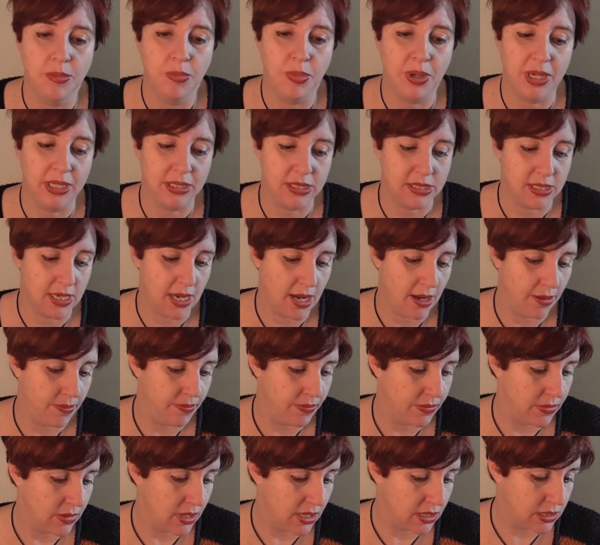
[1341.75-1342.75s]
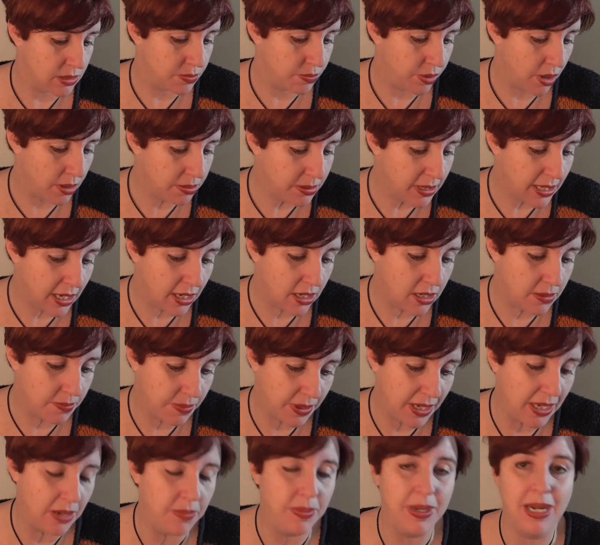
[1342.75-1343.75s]
But it's probably going to
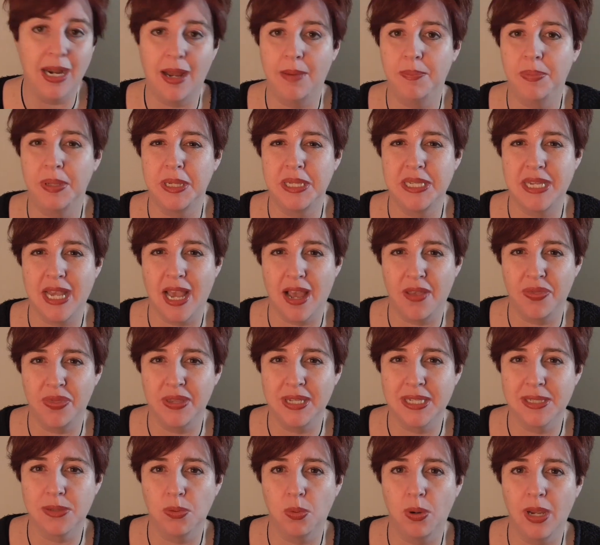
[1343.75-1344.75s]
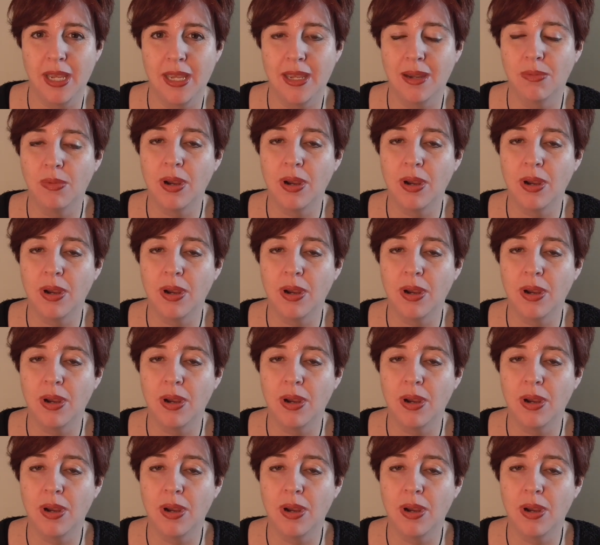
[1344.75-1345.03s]
be a bit up and down this week,